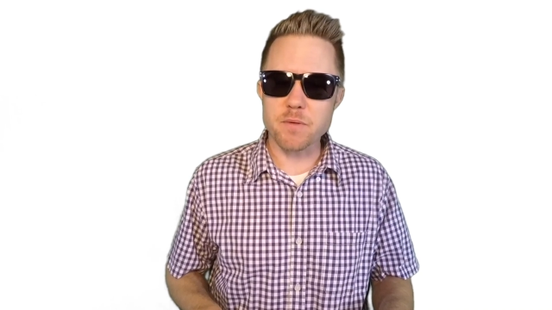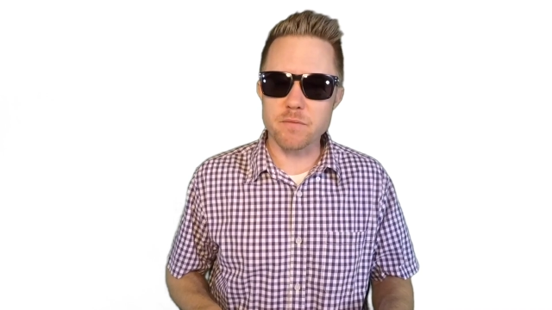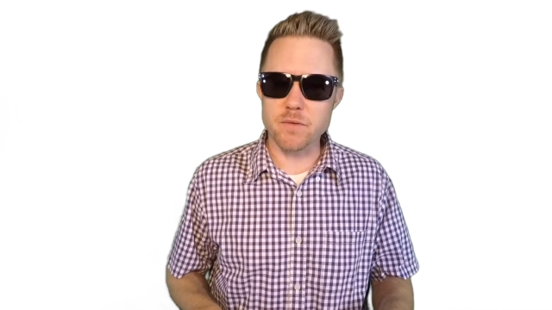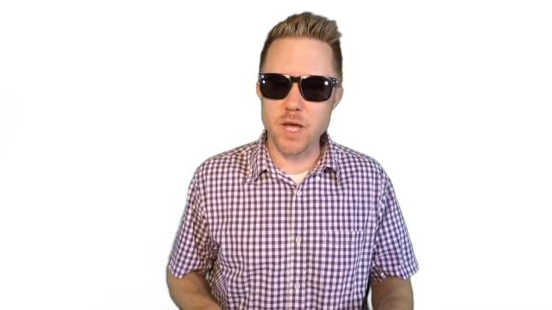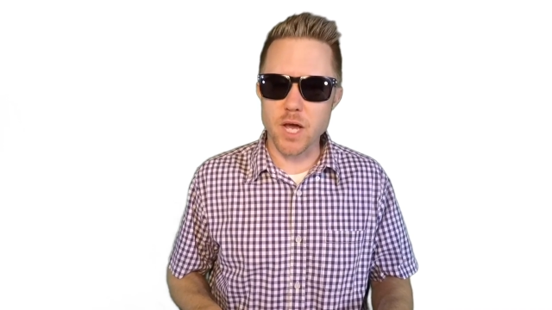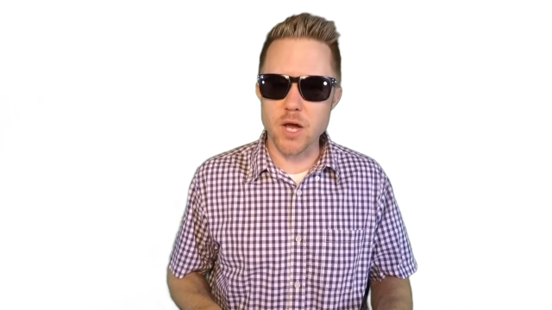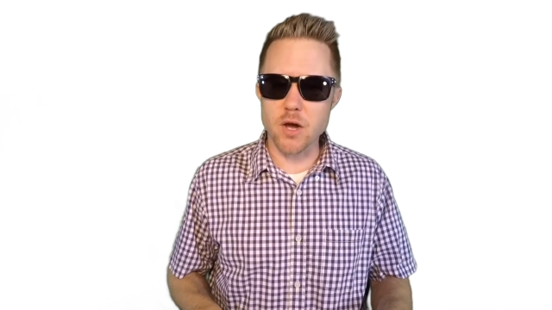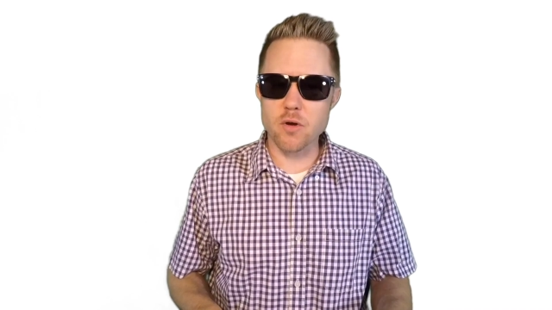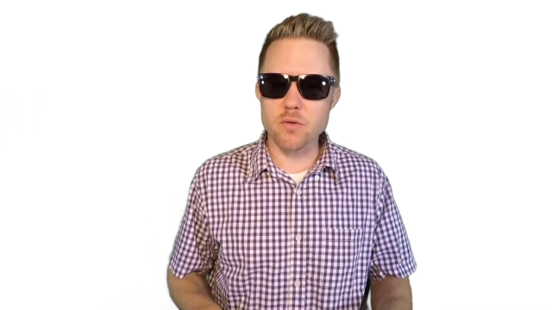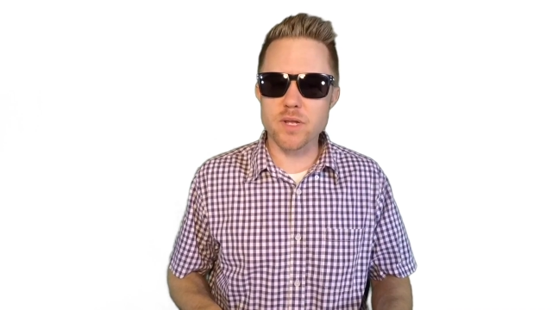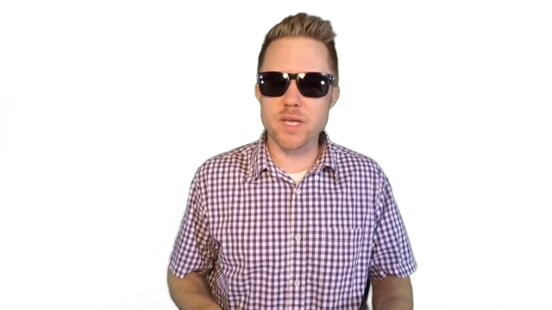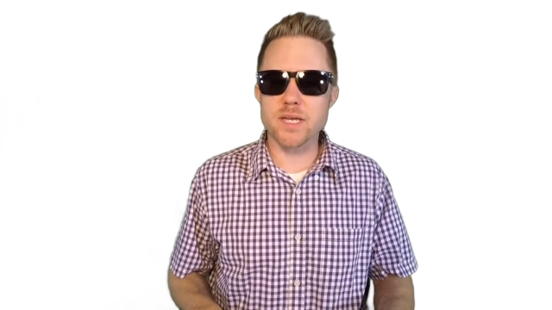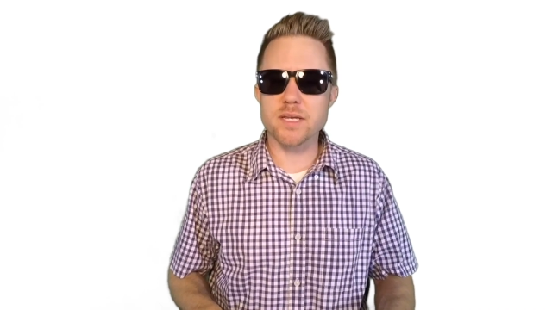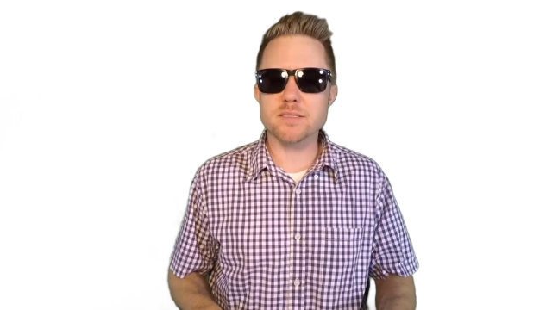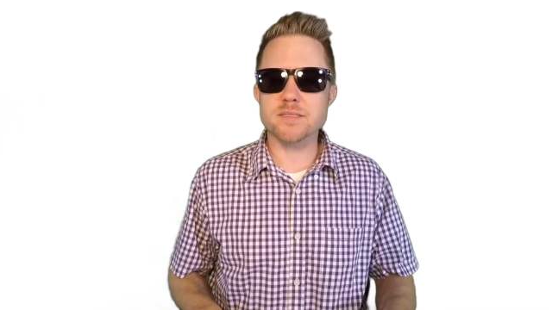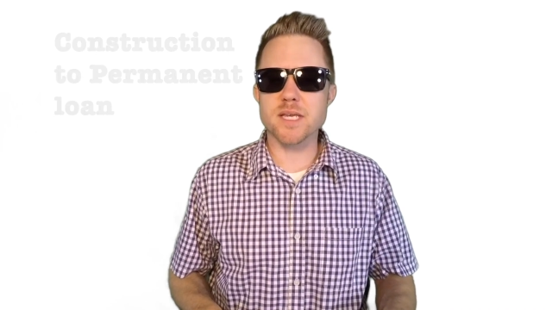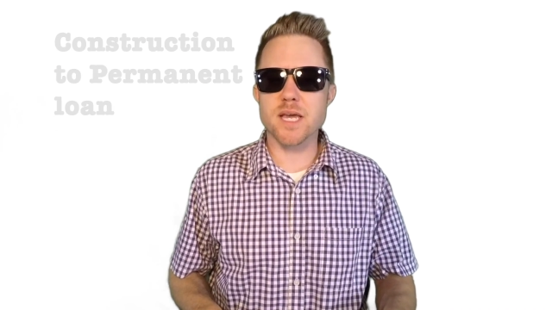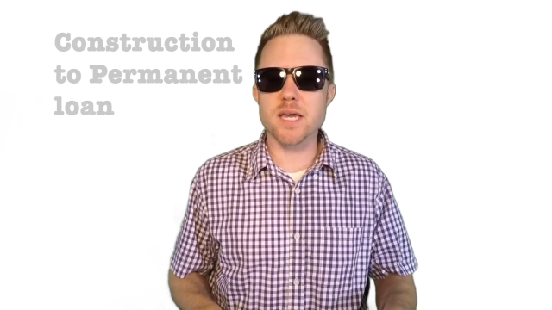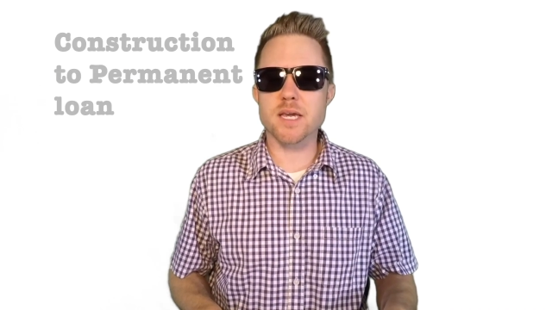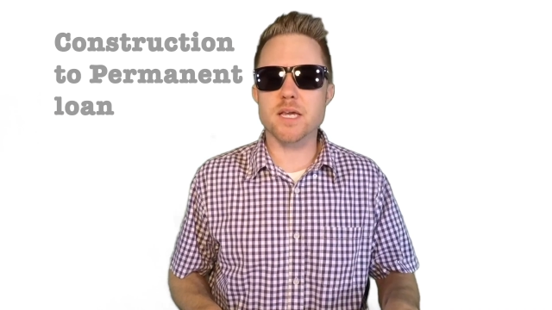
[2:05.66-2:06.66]
of loan
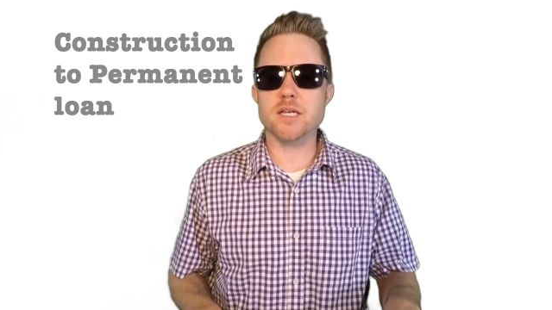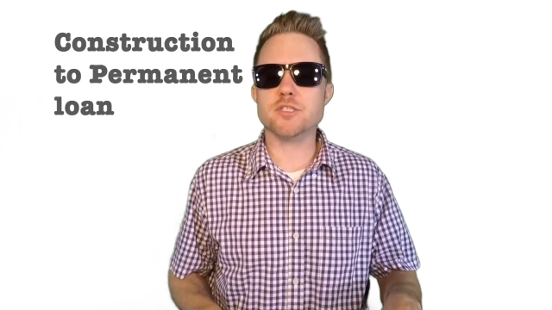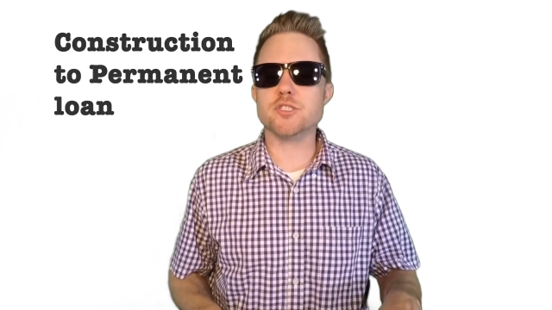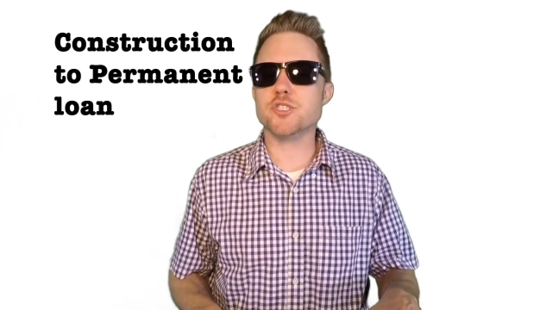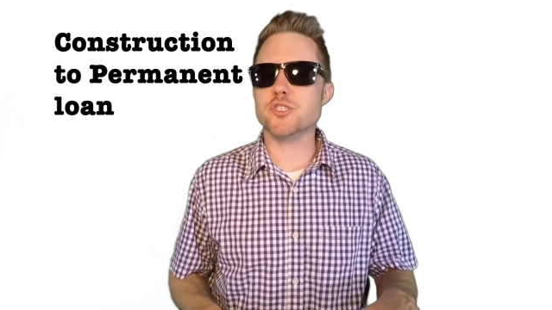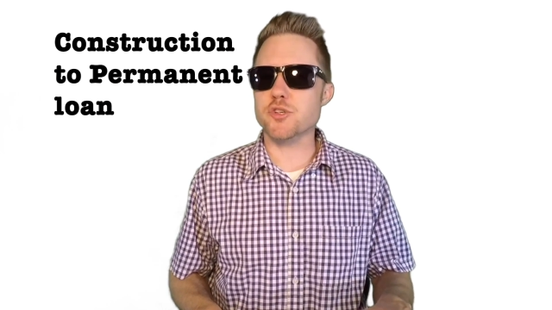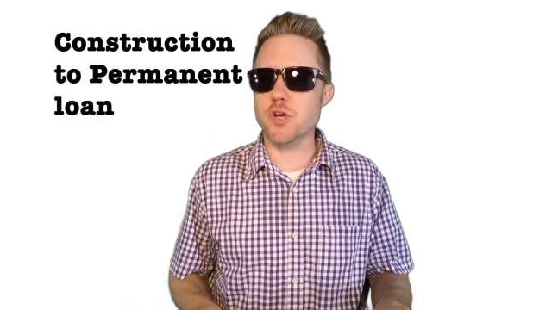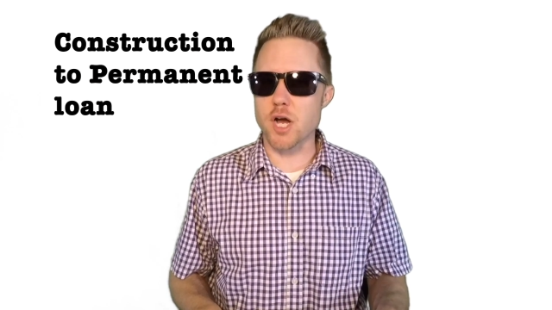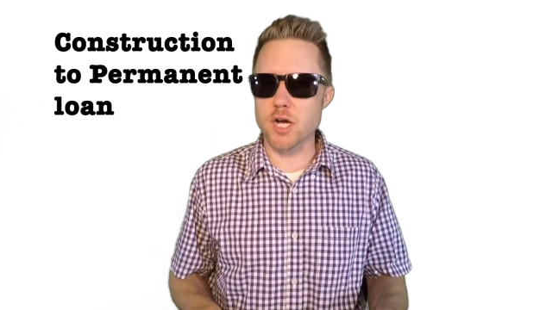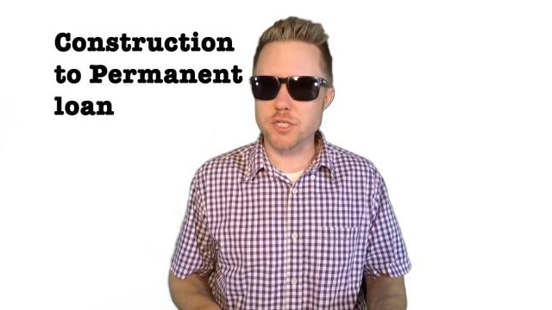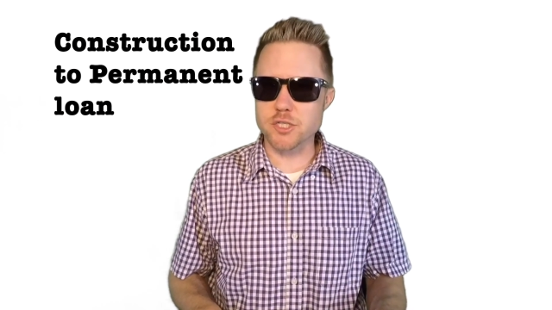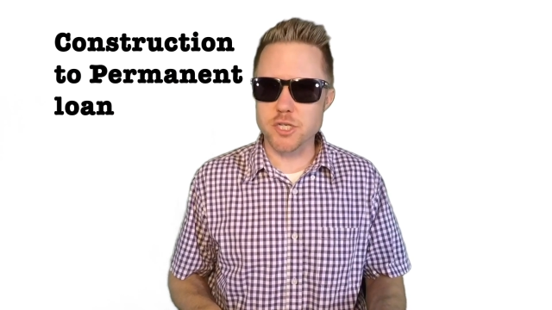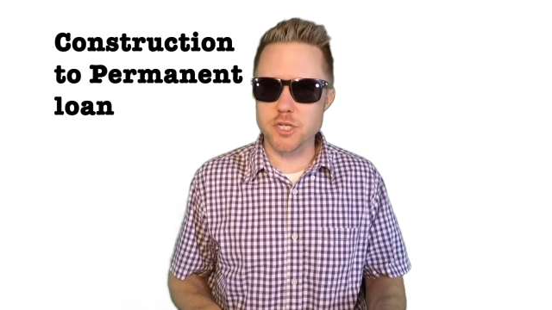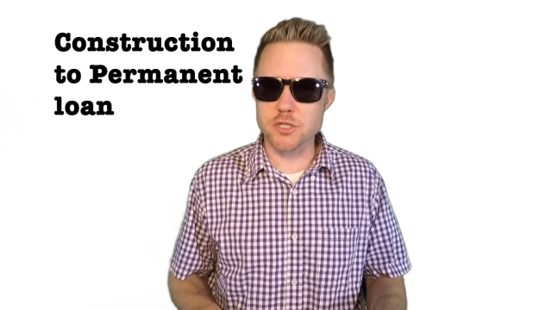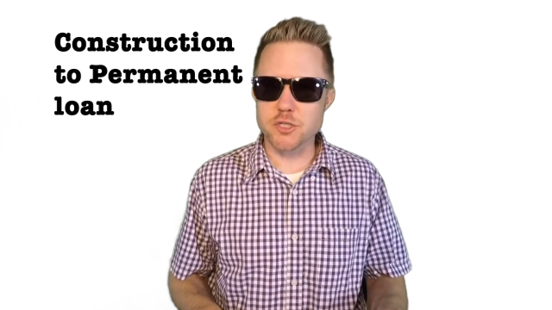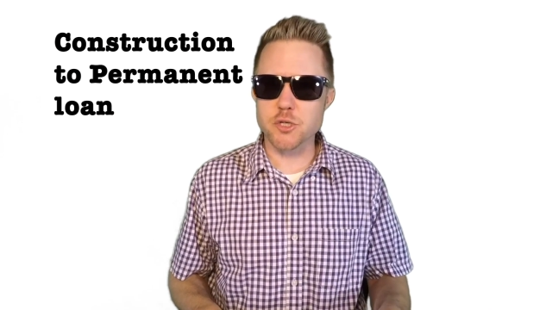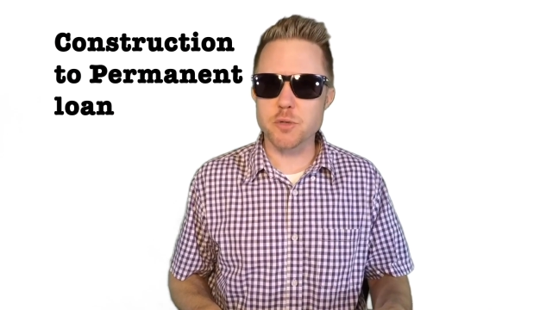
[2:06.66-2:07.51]
is a construction